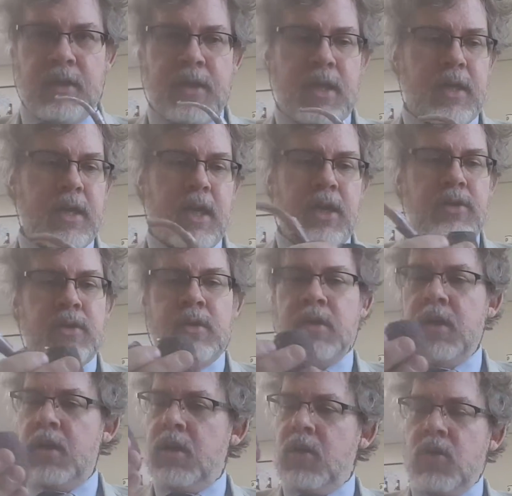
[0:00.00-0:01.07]
of dedication,
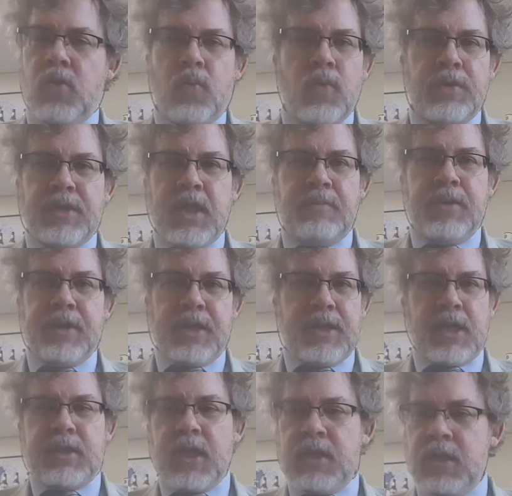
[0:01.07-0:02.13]
once I put the
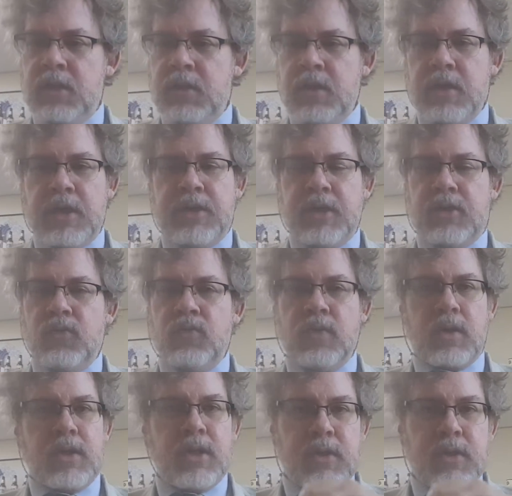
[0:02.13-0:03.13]
Sextant in there, it just worked